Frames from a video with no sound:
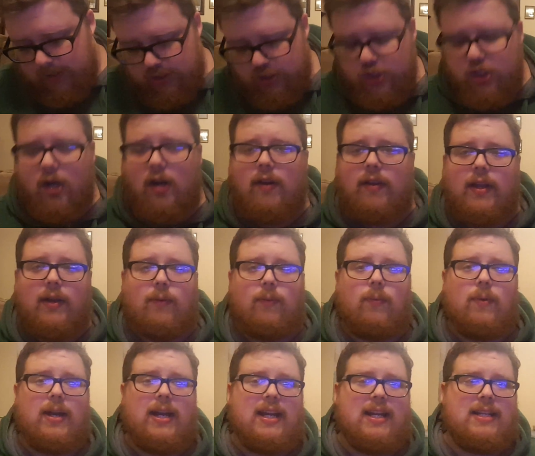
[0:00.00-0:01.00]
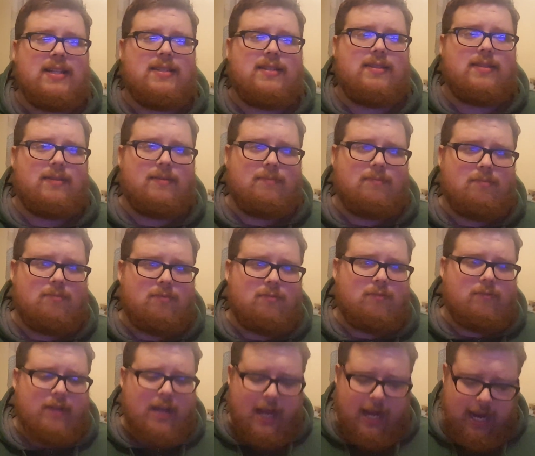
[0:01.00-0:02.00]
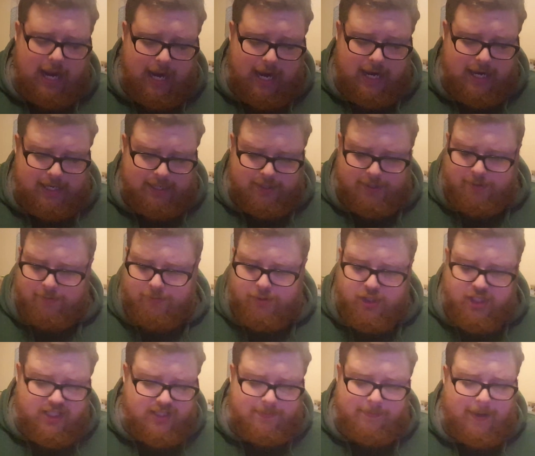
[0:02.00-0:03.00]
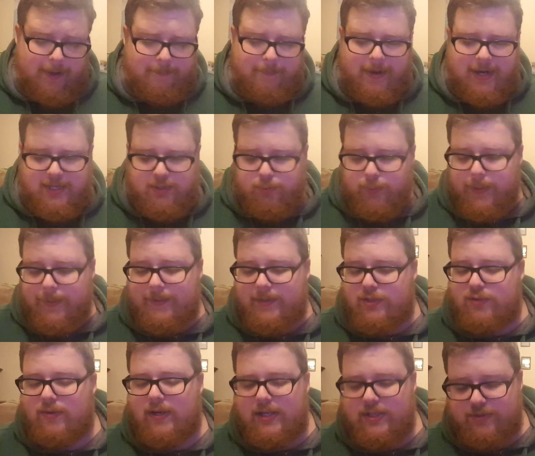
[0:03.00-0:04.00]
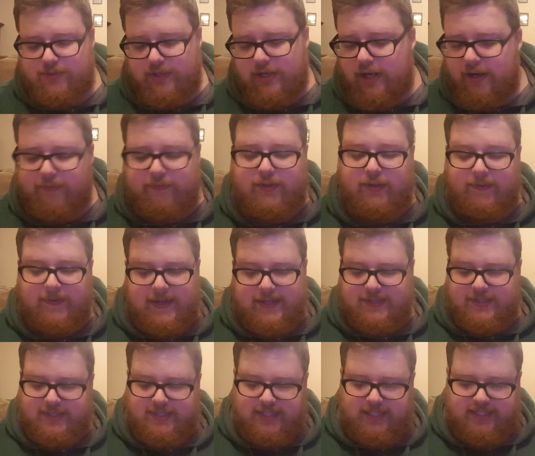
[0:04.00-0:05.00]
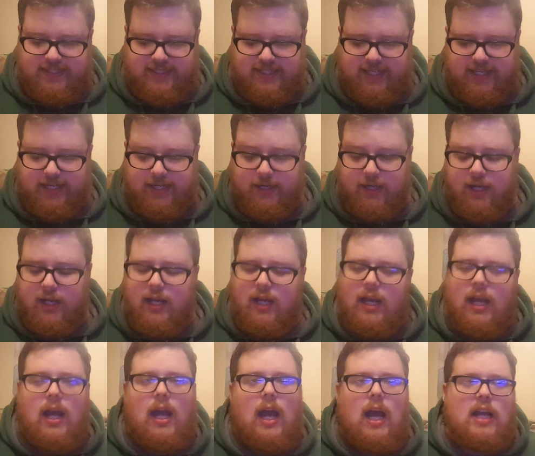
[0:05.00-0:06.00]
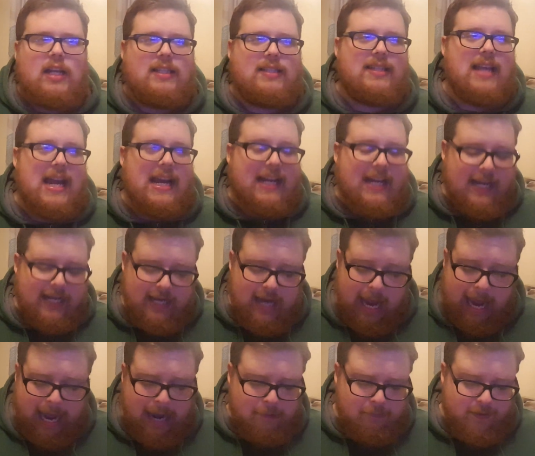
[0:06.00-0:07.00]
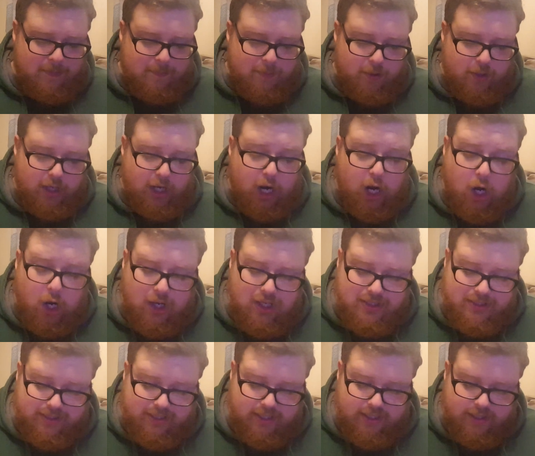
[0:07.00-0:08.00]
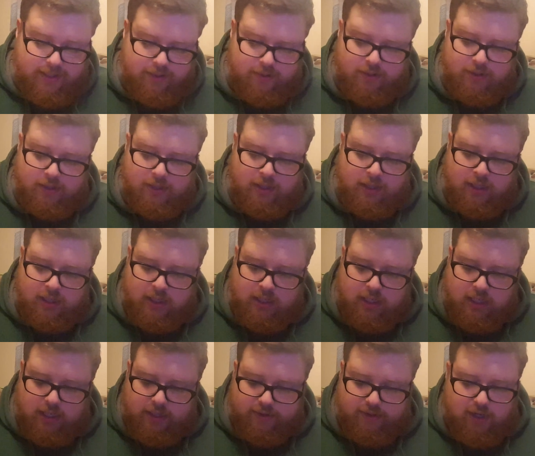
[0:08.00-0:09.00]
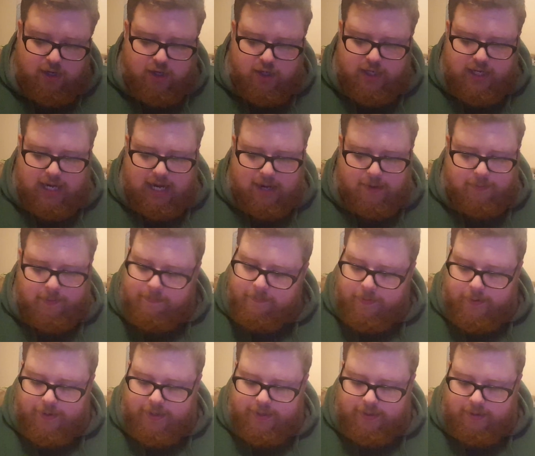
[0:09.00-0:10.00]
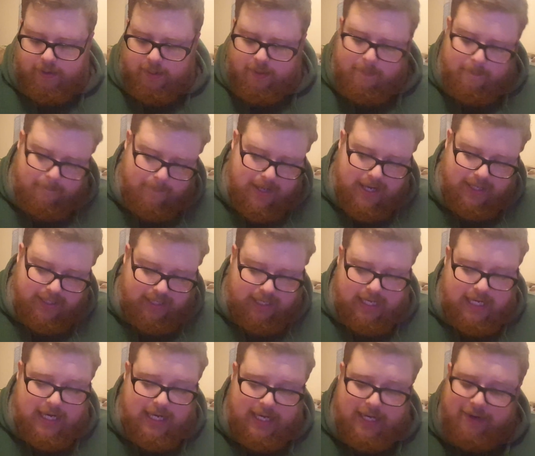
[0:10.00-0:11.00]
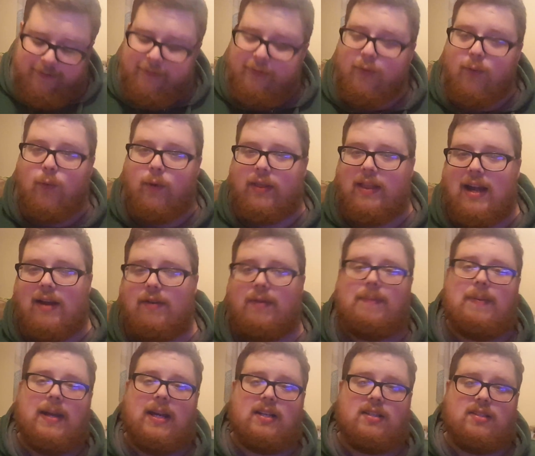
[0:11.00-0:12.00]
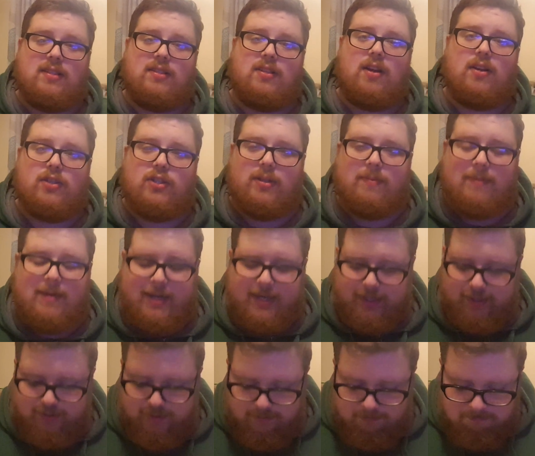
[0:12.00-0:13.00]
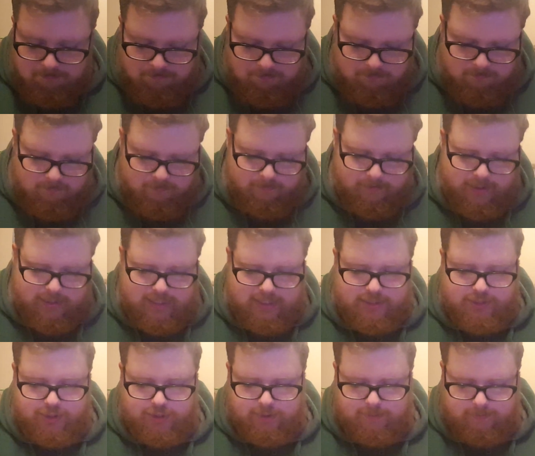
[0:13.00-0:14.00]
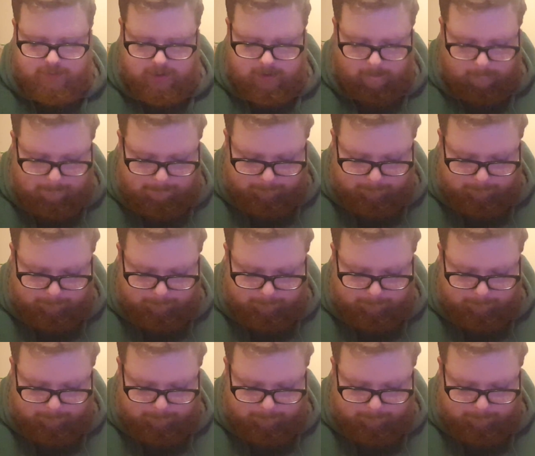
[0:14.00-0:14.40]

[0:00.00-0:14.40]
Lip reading: Charlotte wins, and she's my best women's wrestler of 2016. Second, I would put Asuka. Third, I would put Becky, and then fourth, I would pick Sasha Banks. But that's just me.